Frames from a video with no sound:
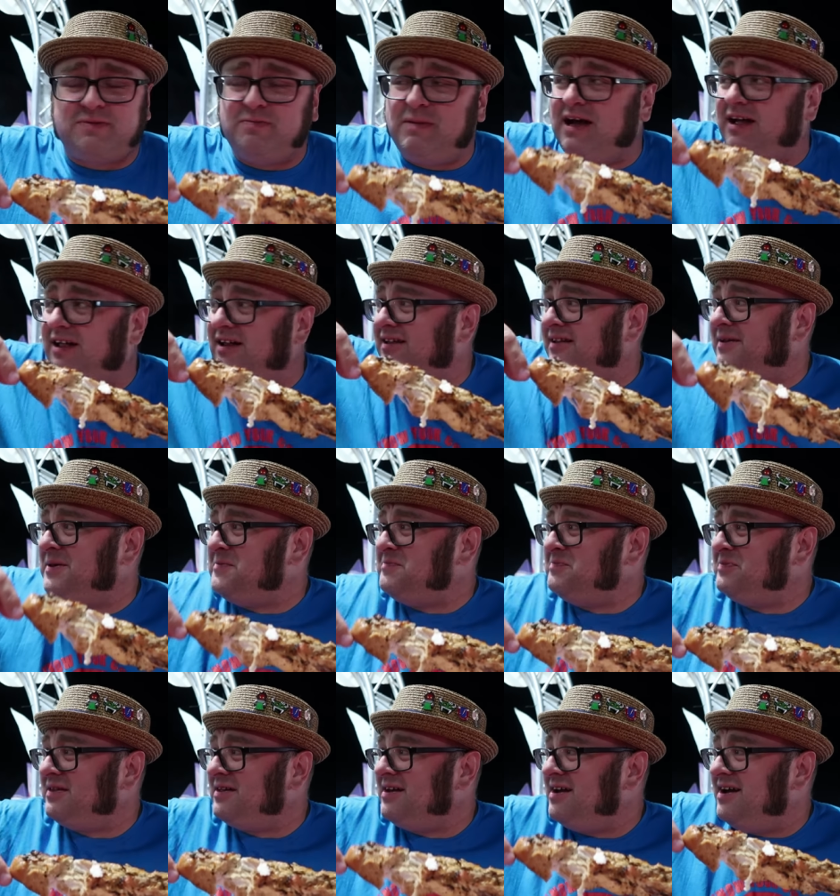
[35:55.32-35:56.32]
smell
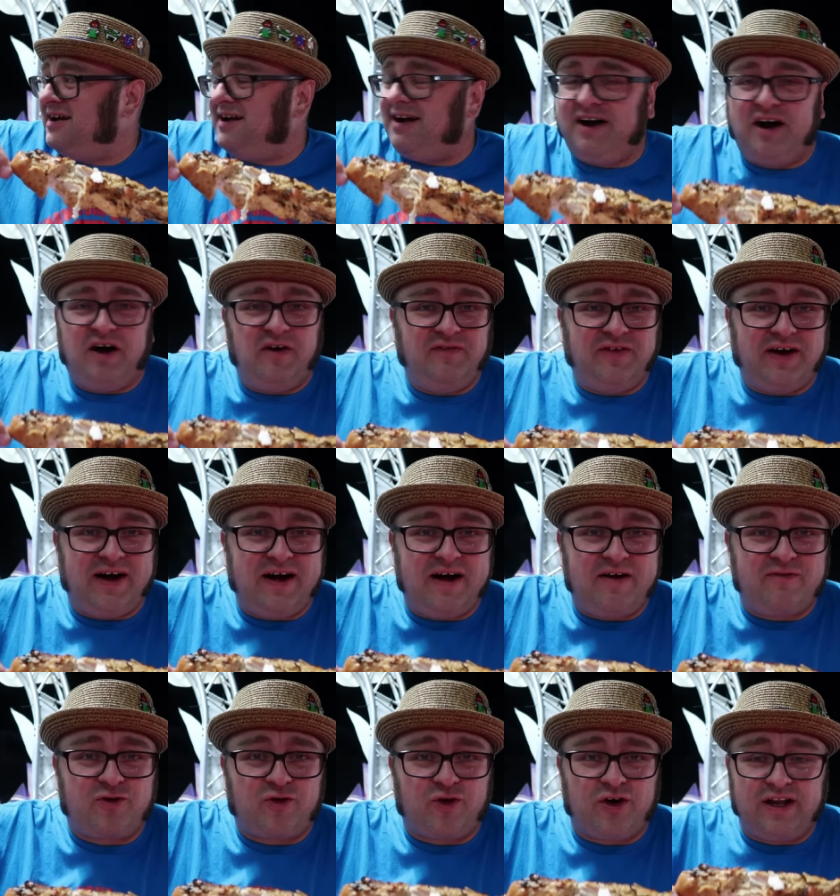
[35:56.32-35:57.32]
of
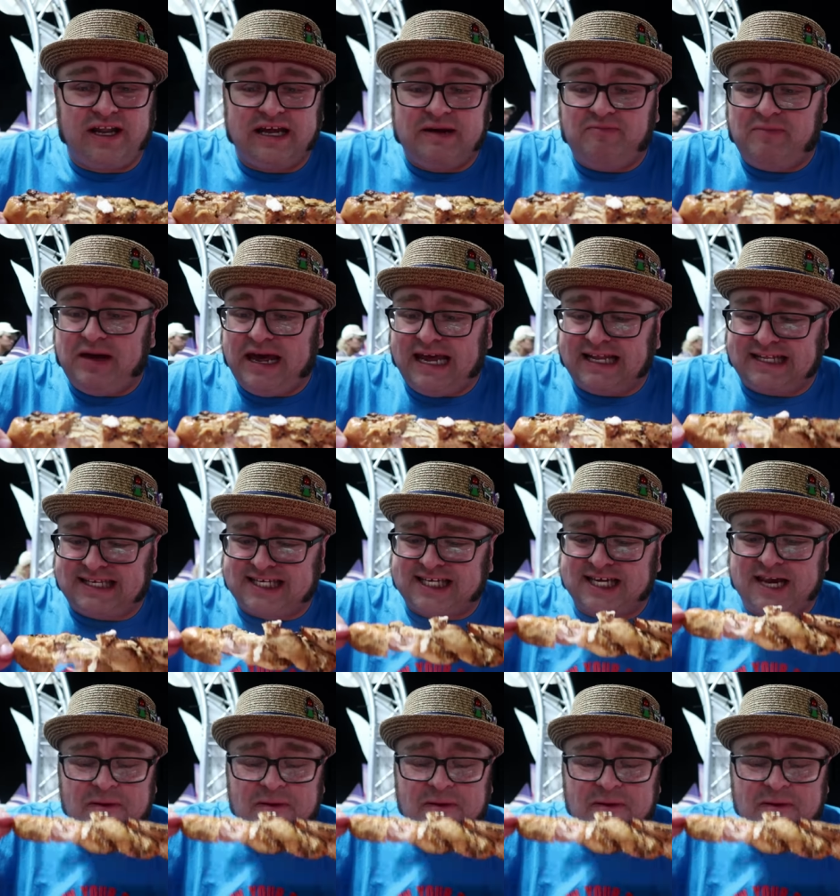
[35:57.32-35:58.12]
grilling meats.